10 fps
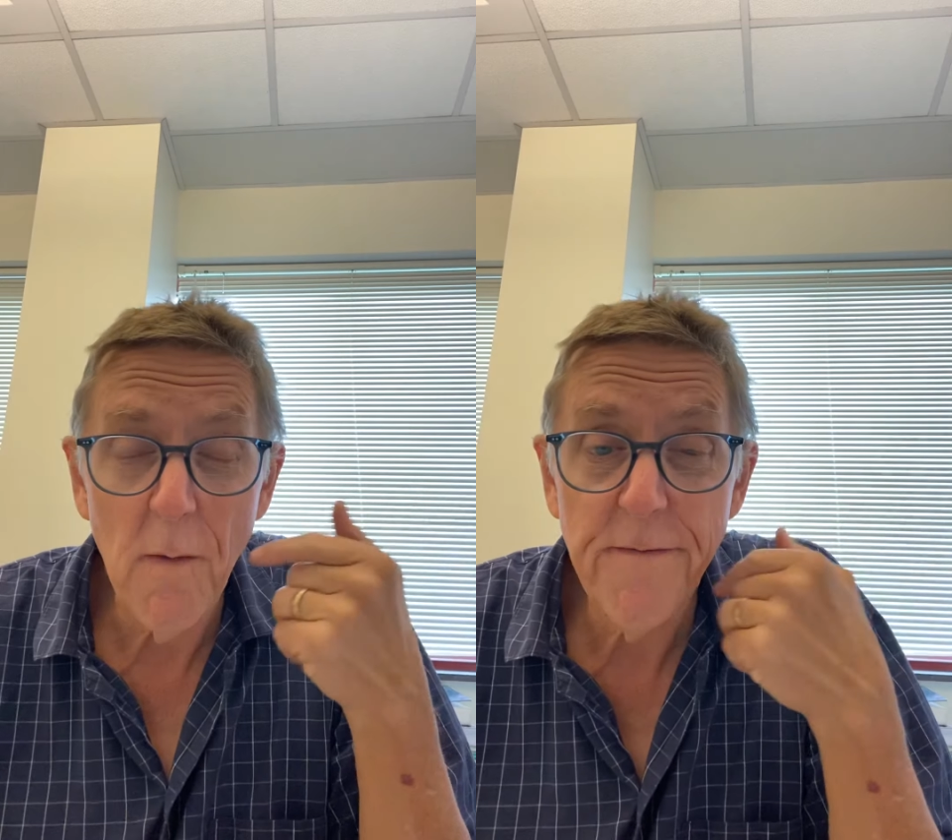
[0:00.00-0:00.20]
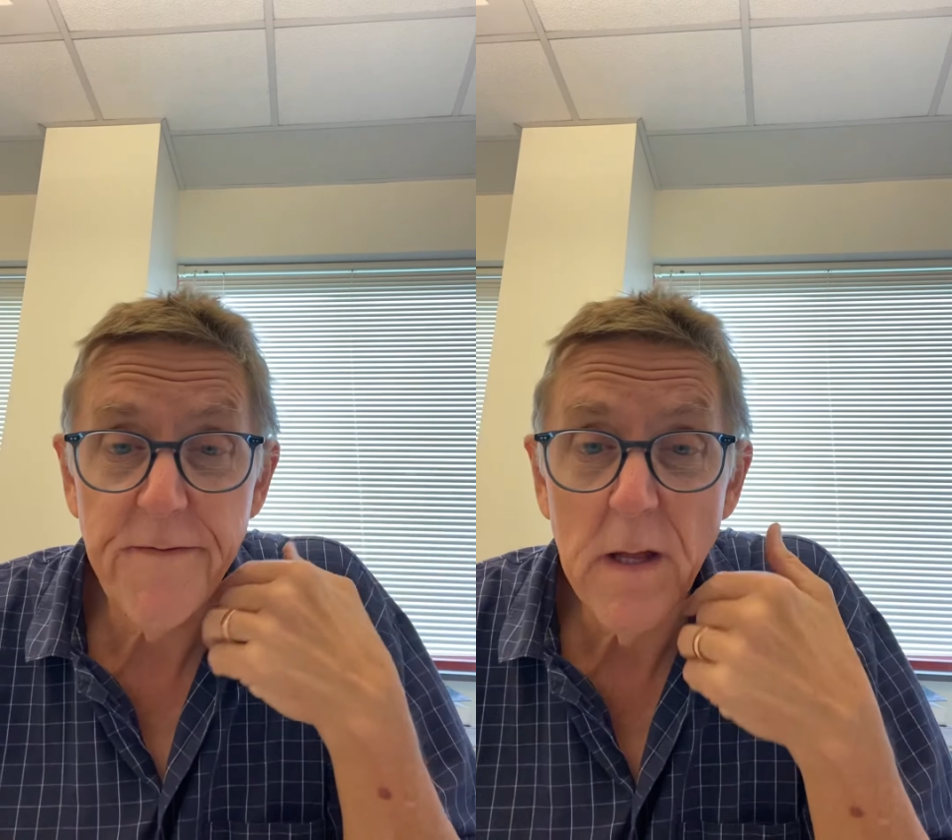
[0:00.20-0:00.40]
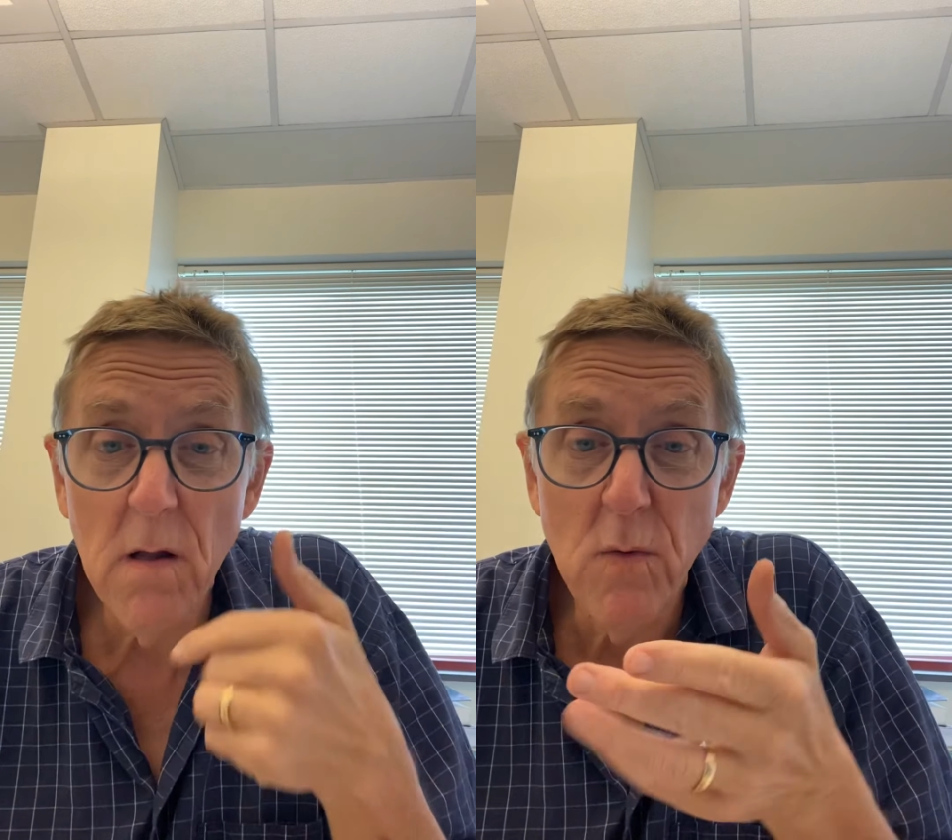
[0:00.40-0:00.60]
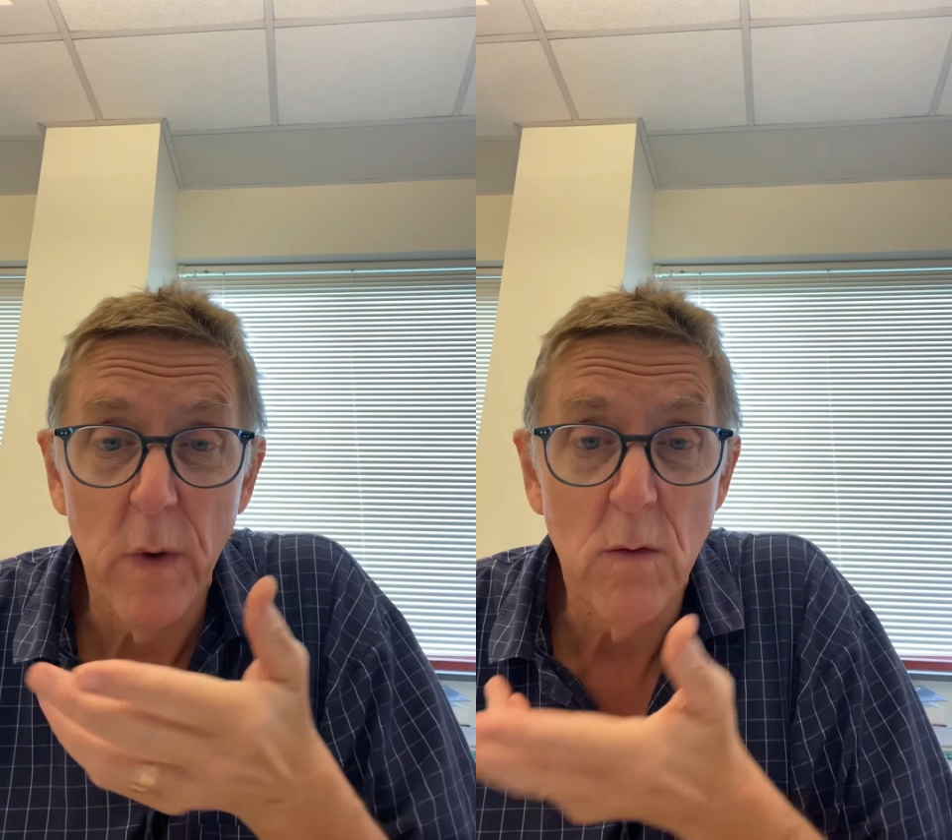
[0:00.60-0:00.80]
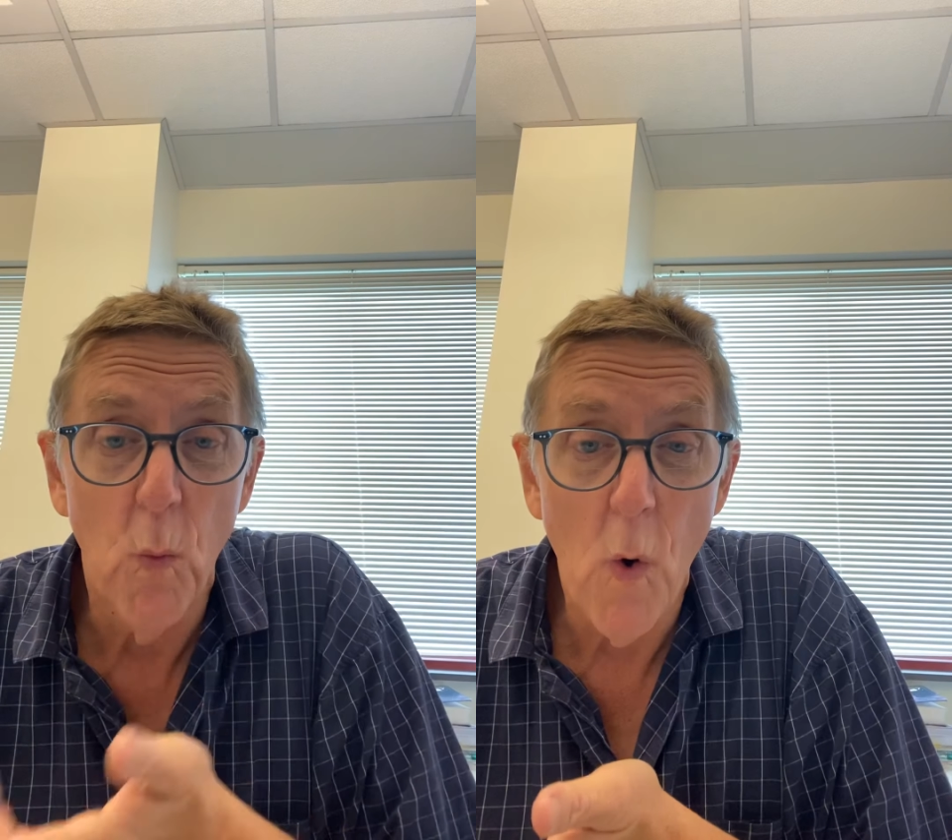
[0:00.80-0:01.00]
filled
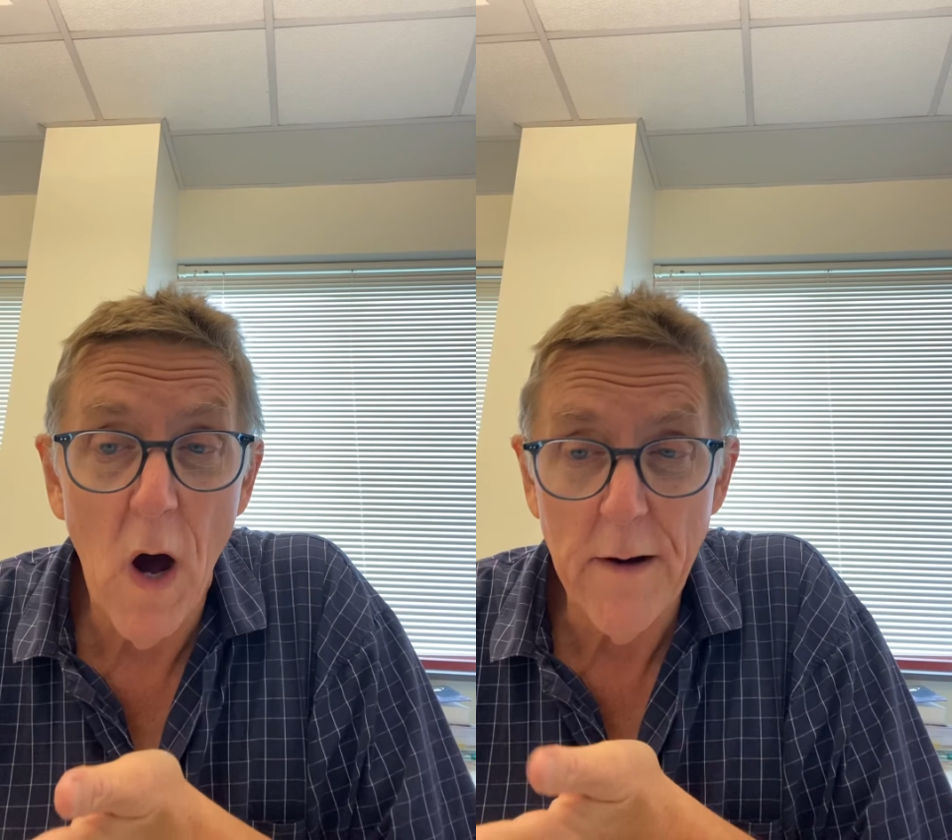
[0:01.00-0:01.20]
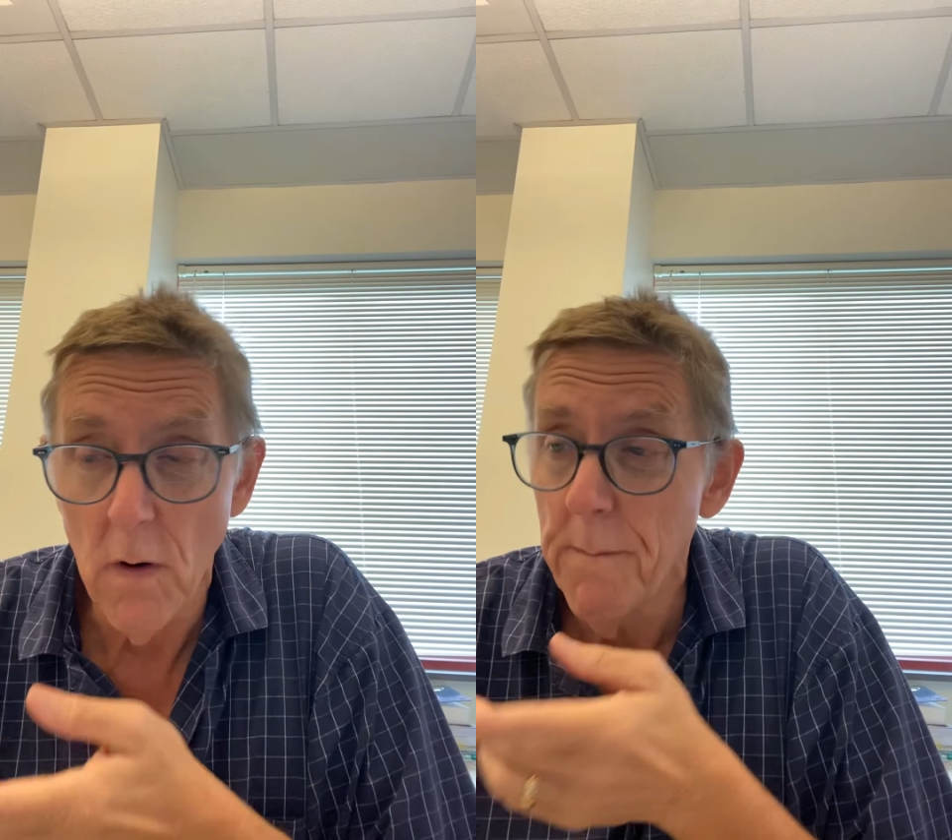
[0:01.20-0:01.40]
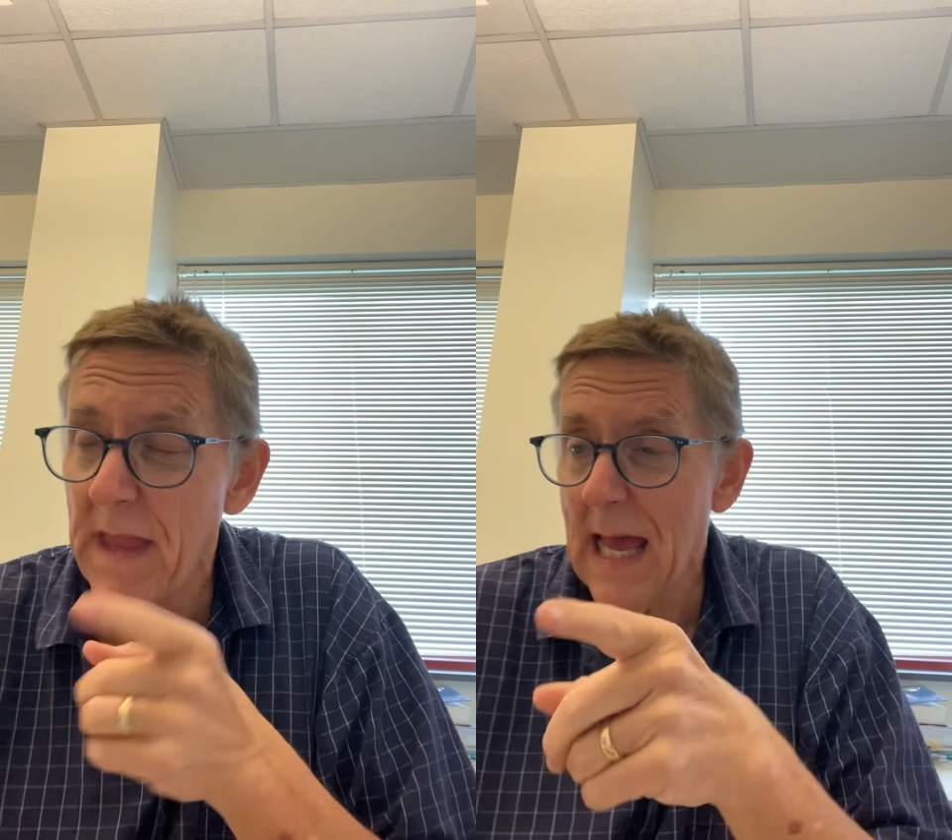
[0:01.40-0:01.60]
with water,